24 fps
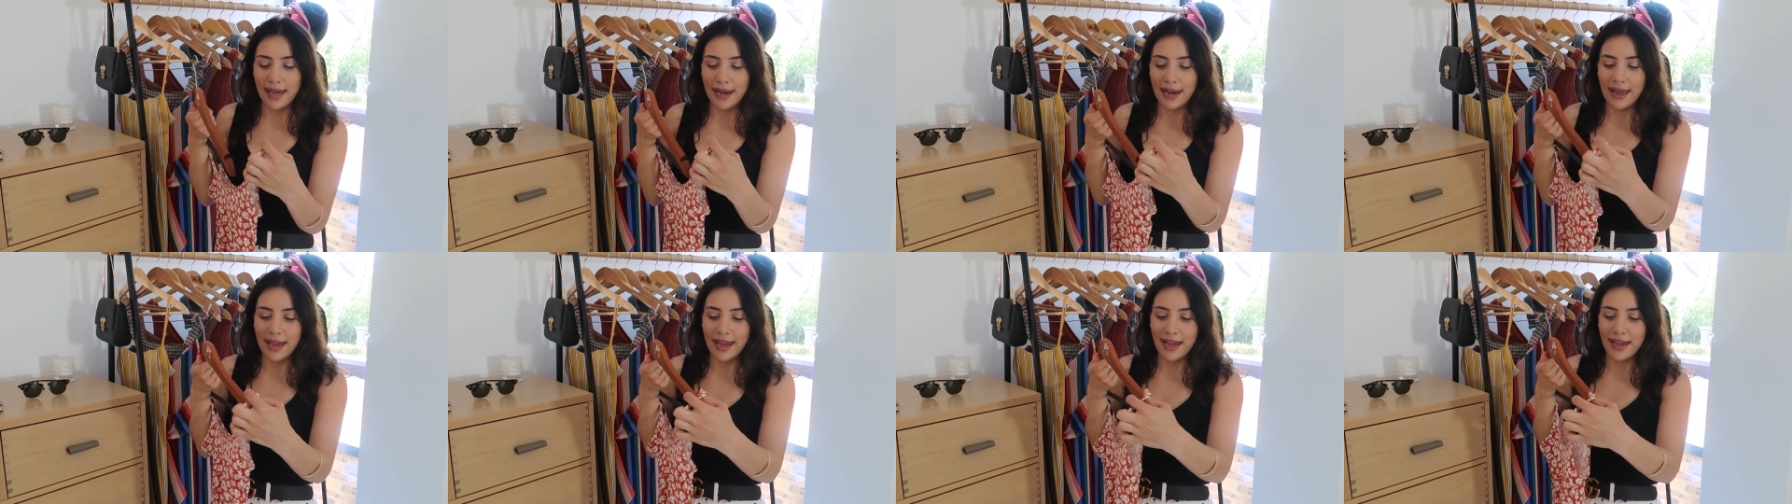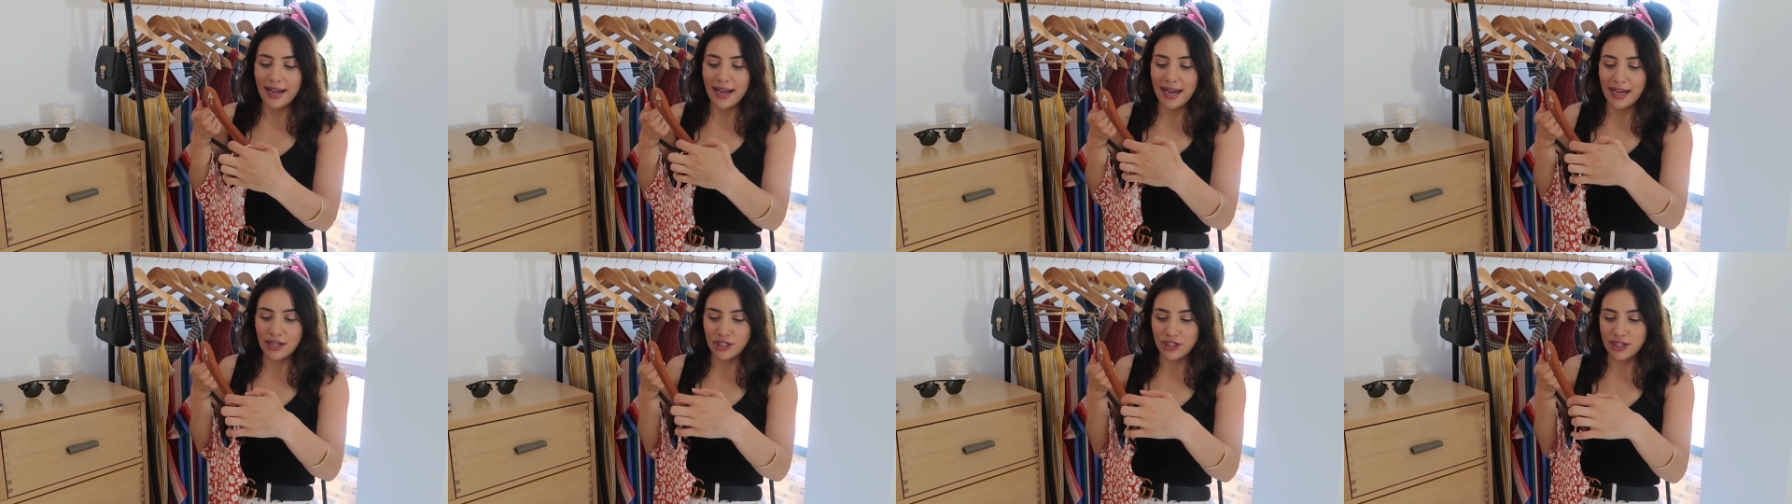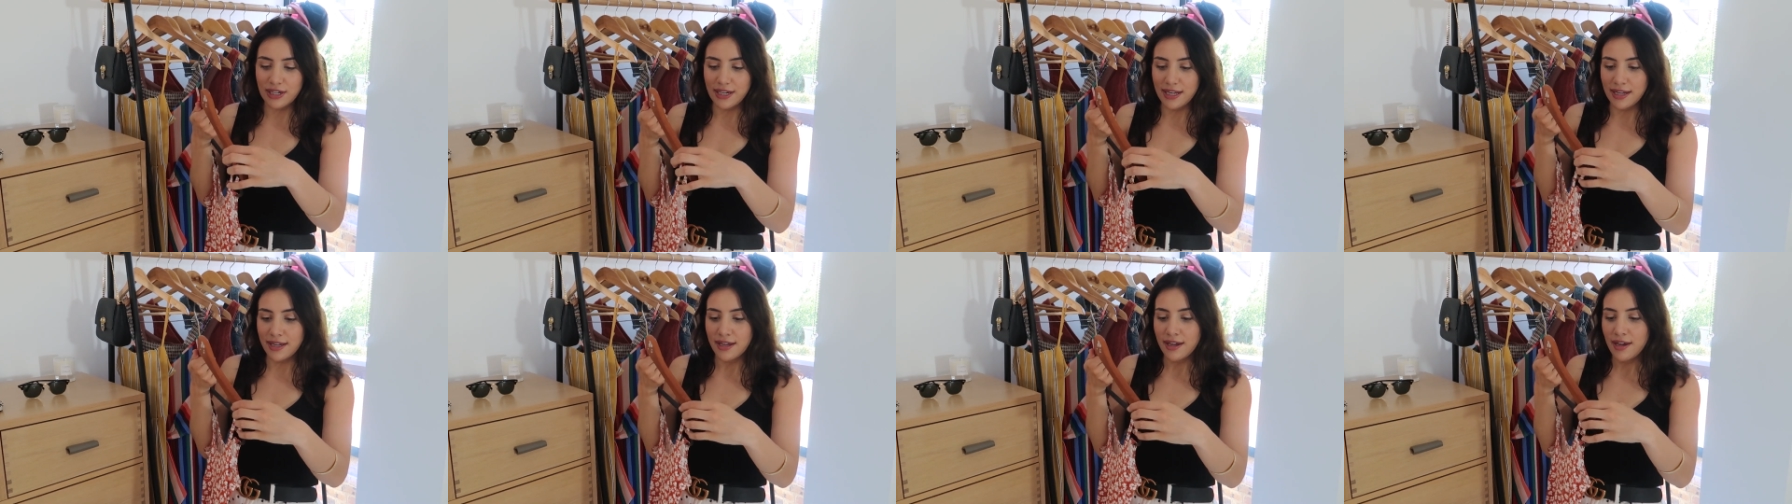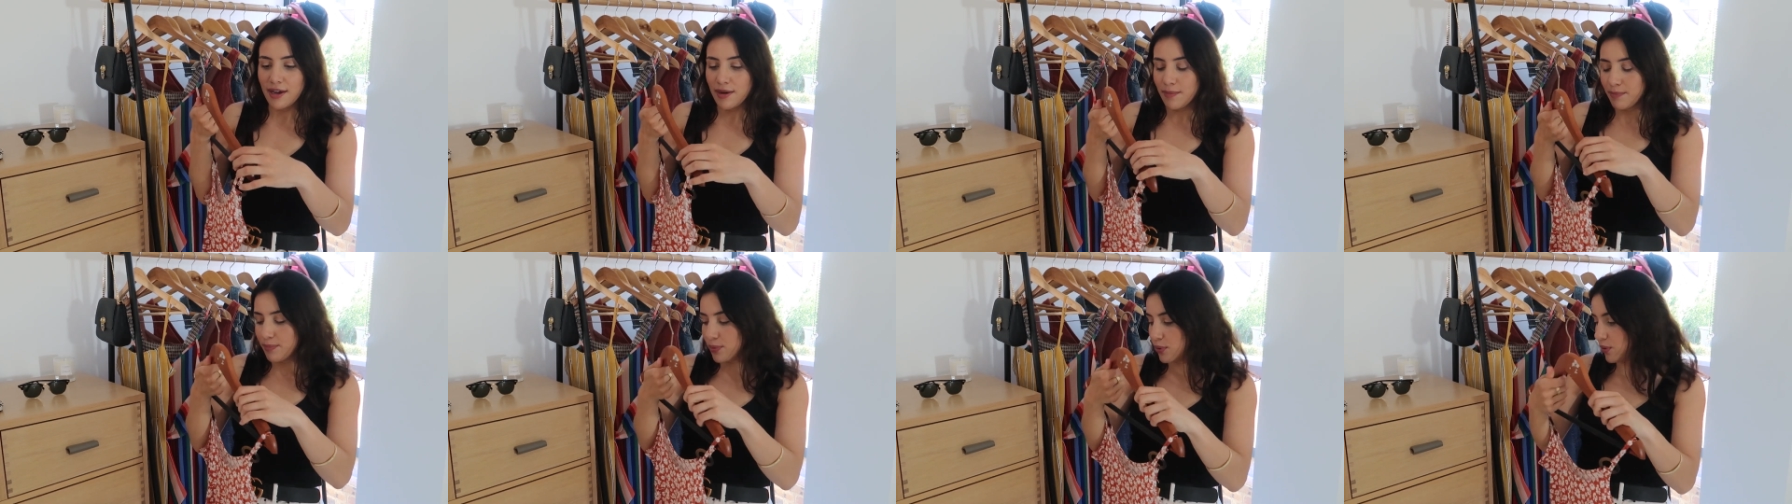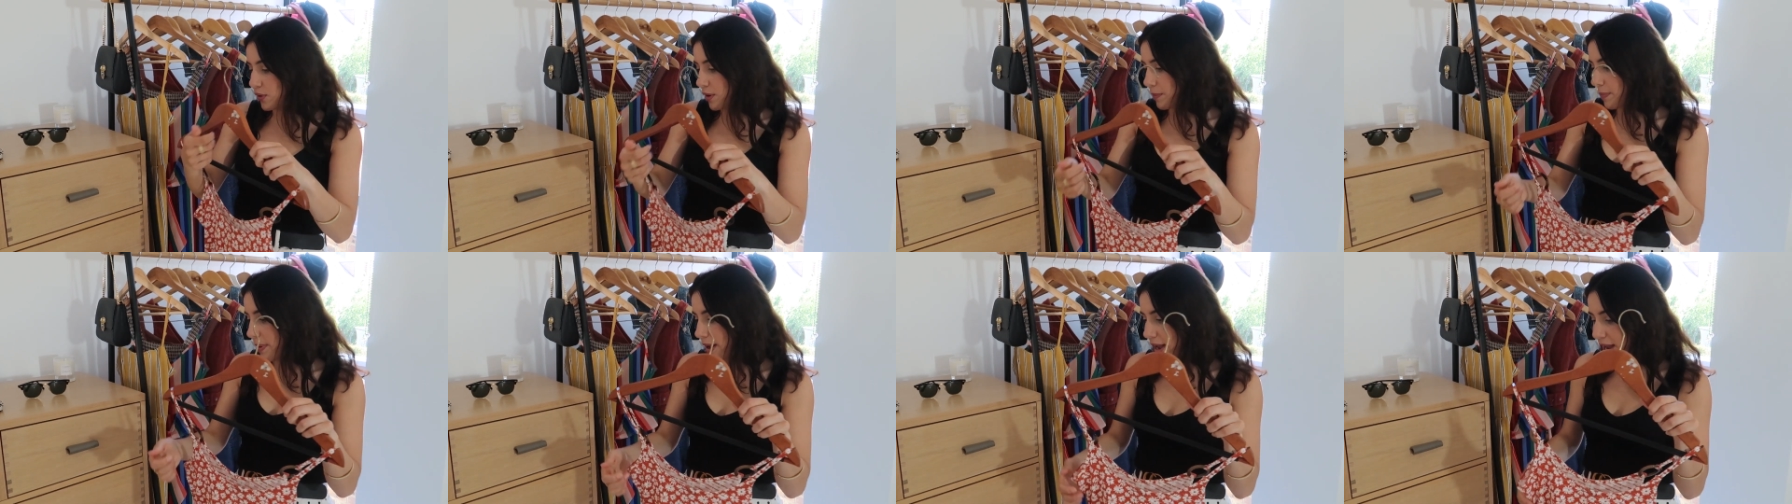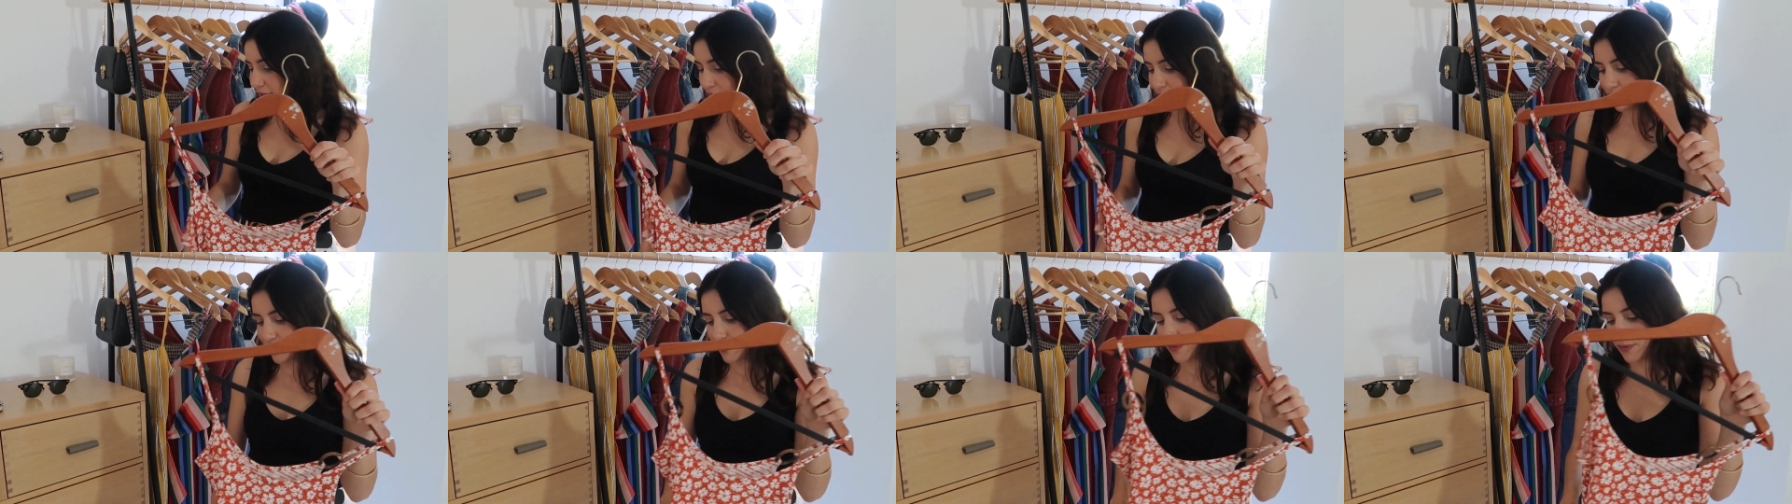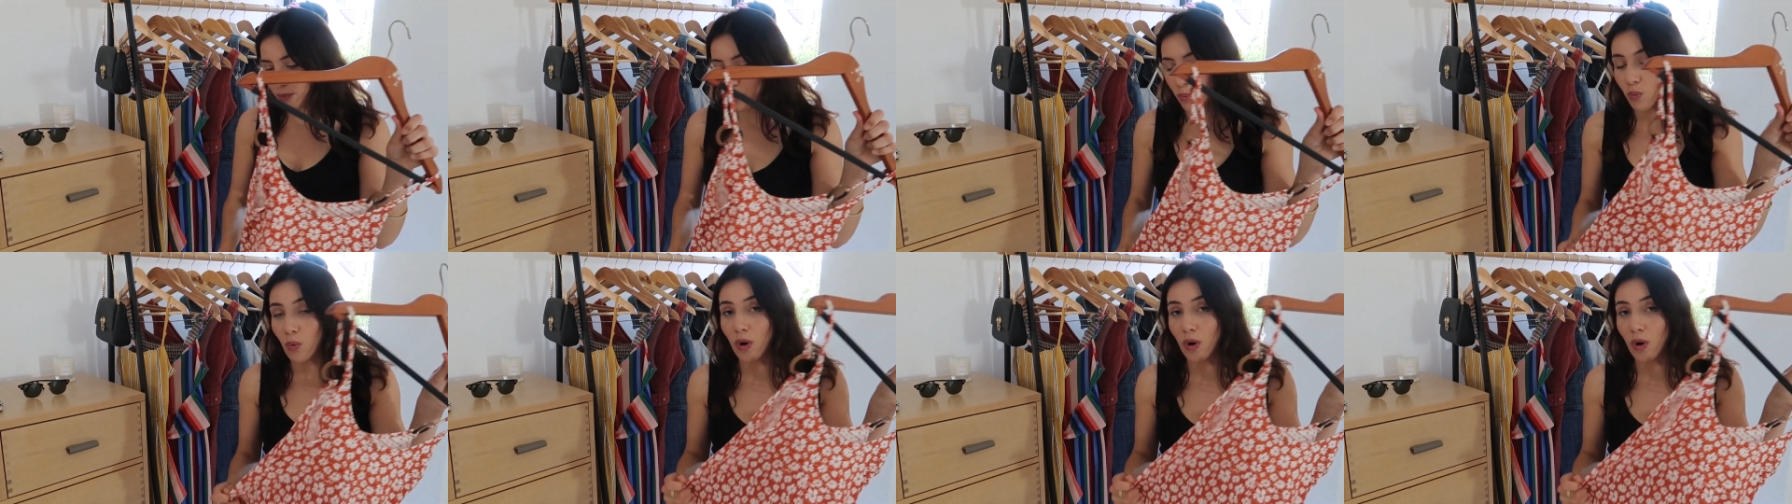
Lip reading: I actually bought a pair of